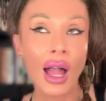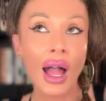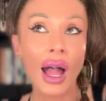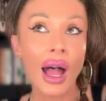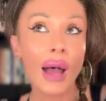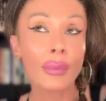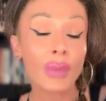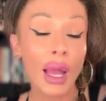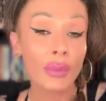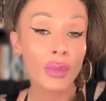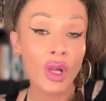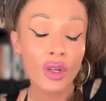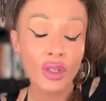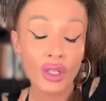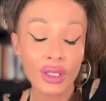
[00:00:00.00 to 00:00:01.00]
I'm
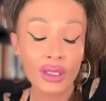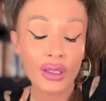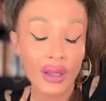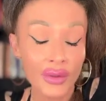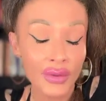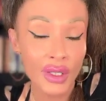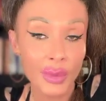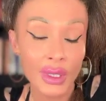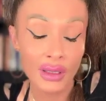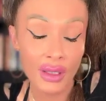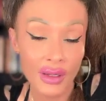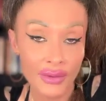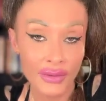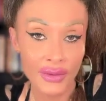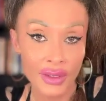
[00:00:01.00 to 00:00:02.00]
not good enough to be
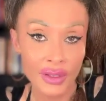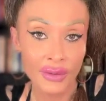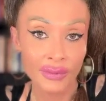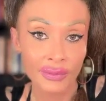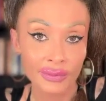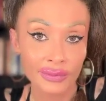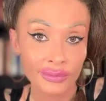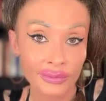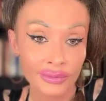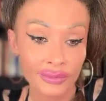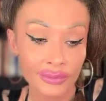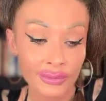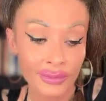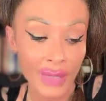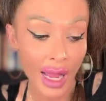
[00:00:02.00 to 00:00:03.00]
loved.
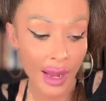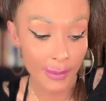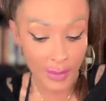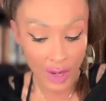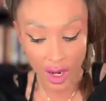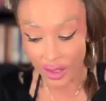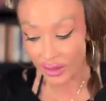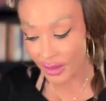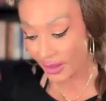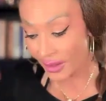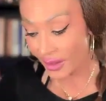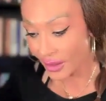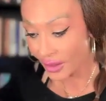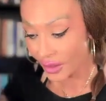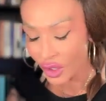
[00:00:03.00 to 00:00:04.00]
I'm
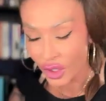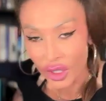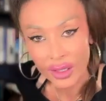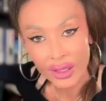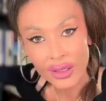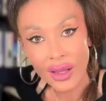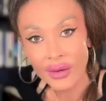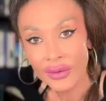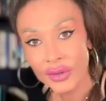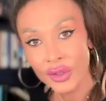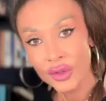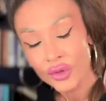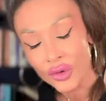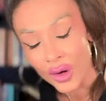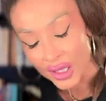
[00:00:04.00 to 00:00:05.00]
not good enough to
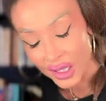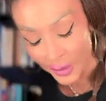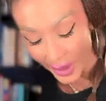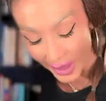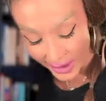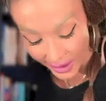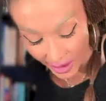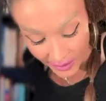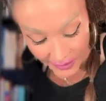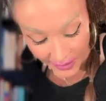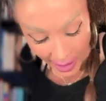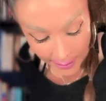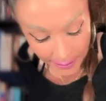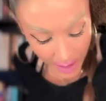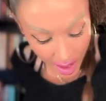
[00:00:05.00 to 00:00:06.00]
trust myself.
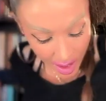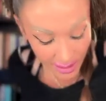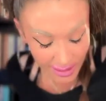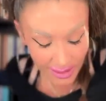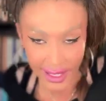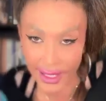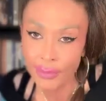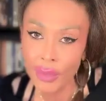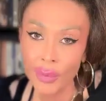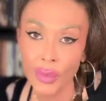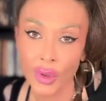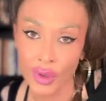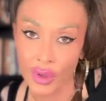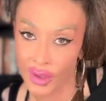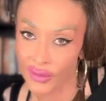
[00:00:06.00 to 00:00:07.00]
I'm not
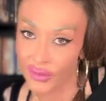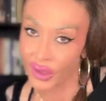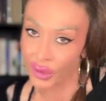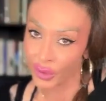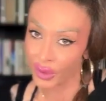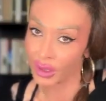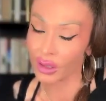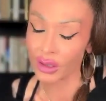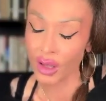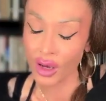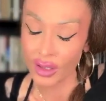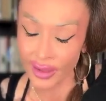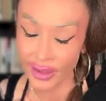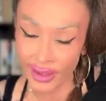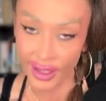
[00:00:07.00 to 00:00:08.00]
capable of doing a
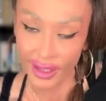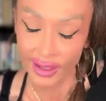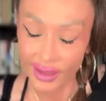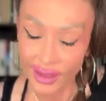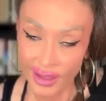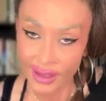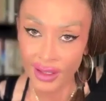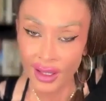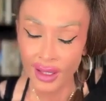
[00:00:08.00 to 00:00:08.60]
lot of things,